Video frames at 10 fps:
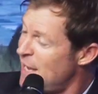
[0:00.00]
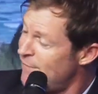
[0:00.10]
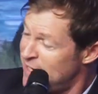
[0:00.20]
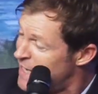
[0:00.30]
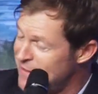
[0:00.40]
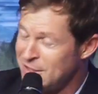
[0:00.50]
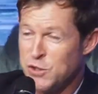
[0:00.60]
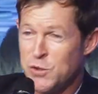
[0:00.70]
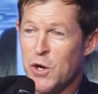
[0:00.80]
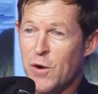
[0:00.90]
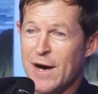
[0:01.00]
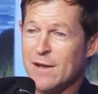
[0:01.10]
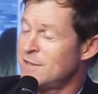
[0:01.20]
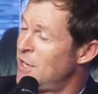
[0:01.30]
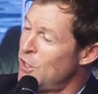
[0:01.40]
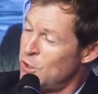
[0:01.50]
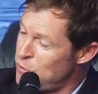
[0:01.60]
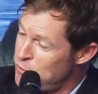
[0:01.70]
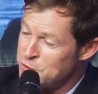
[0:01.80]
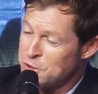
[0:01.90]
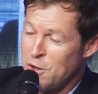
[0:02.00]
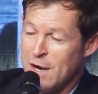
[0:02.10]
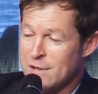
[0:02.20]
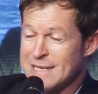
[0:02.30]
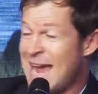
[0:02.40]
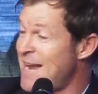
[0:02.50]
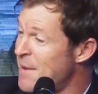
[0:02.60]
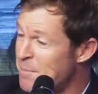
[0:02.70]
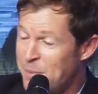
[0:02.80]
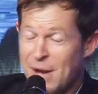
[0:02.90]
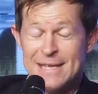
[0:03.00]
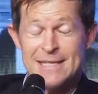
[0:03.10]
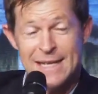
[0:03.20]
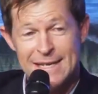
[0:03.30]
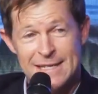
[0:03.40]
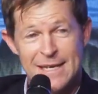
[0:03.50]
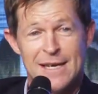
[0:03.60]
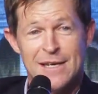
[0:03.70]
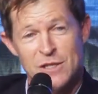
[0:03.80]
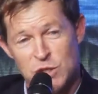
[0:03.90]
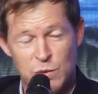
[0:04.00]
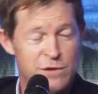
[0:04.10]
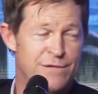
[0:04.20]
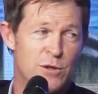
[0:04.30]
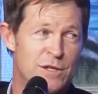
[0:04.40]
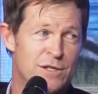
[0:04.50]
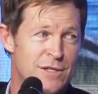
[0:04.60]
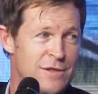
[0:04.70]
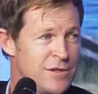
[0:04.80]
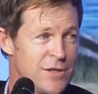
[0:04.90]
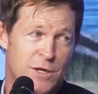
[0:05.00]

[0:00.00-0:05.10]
Every day that you go out, you just go out and embrace that day to its fullest. So,